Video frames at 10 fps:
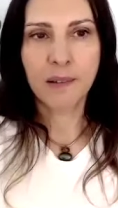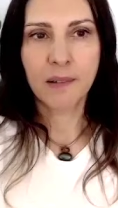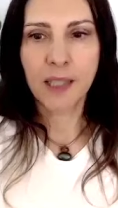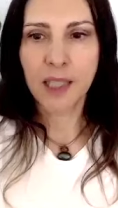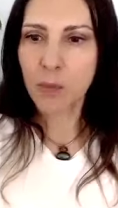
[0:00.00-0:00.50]

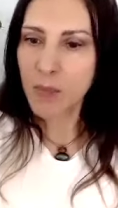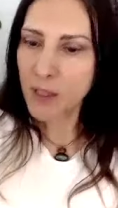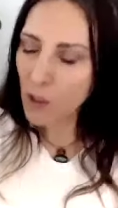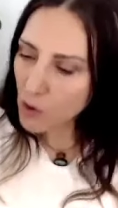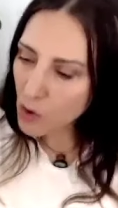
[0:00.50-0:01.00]
there can be
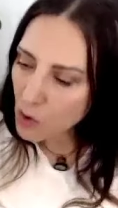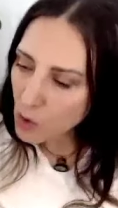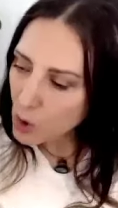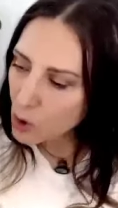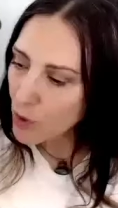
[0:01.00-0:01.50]
no
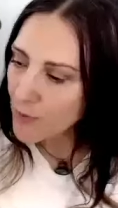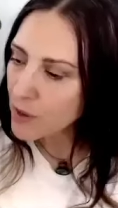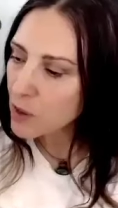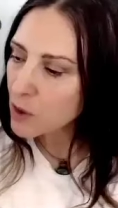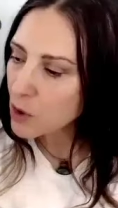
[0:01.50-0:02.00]
true
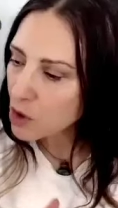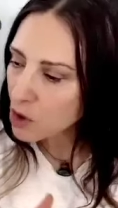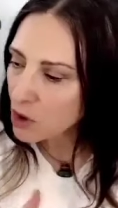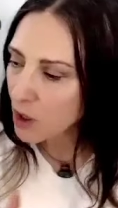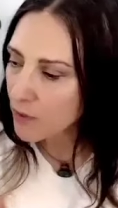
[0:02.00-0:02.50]

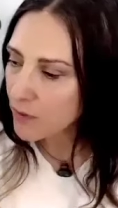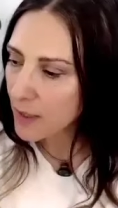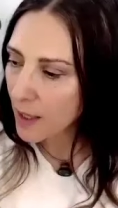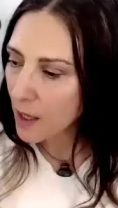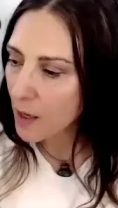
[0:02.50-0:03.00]
revolution of
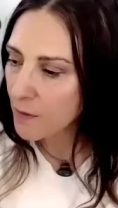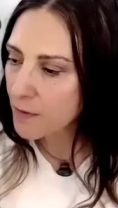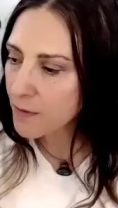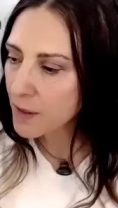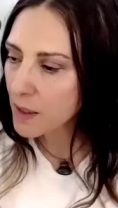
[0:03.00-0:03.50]
love
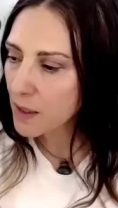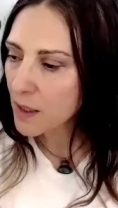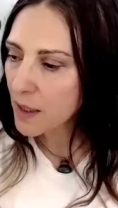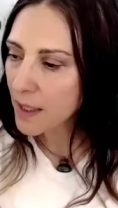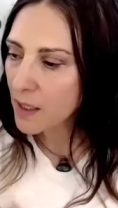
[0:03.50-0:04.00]

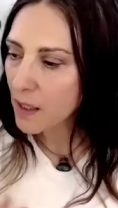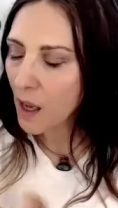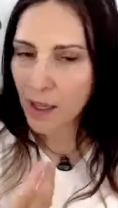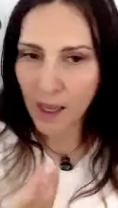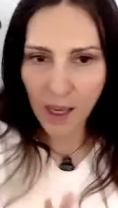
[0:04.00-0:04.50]
in our
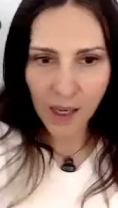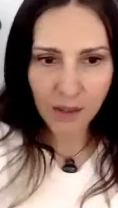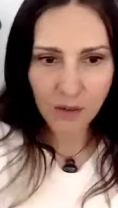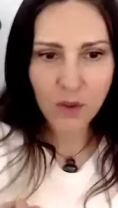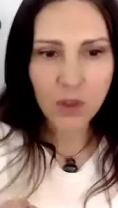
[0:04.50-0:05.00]

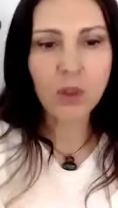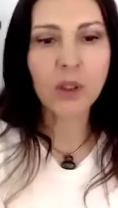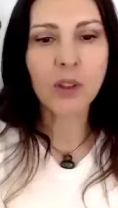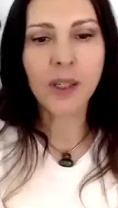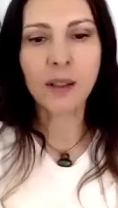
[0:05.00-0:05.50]
lives
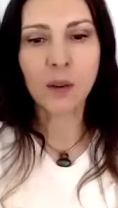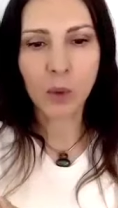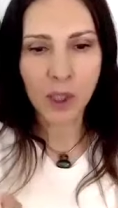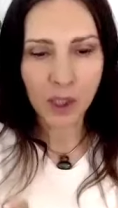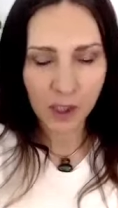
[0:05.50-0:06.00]
or in the
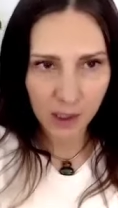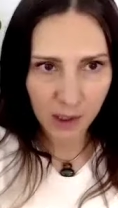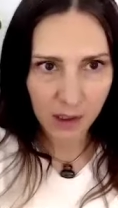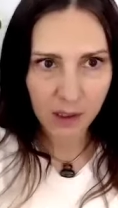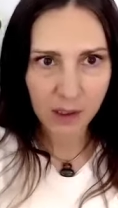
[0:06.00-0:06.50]
world.
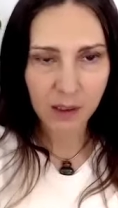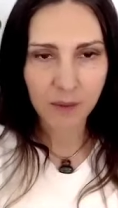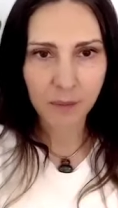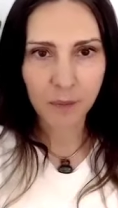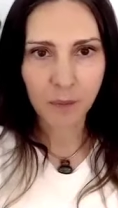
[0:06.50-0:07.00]

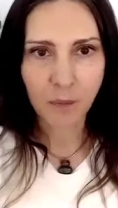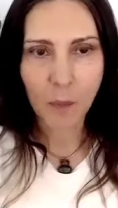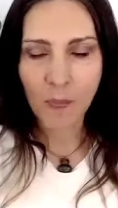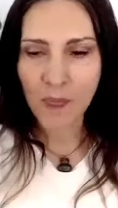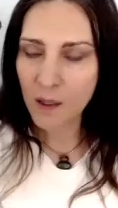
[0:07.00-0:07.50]

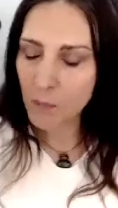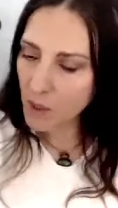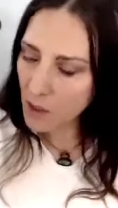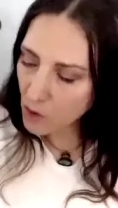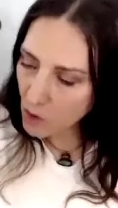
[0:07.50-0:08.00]
There can be
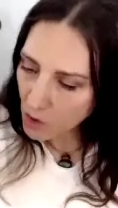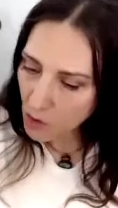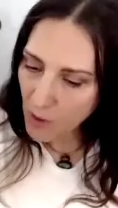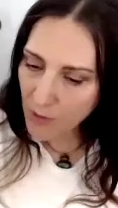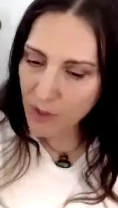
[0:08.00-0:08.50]
no true
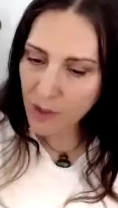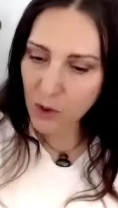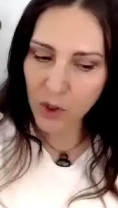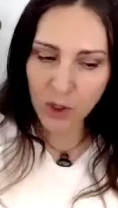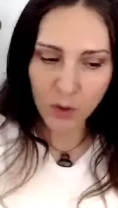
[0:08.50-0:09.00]

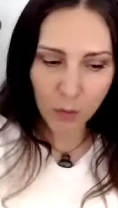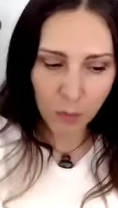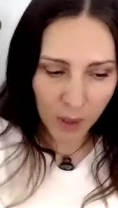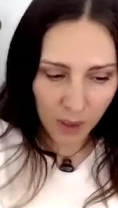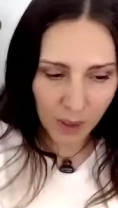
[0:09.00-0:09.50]
revolution of
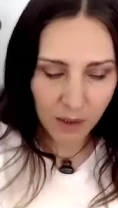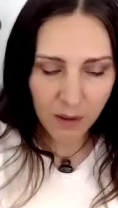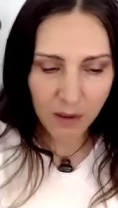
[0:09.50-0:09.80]
peace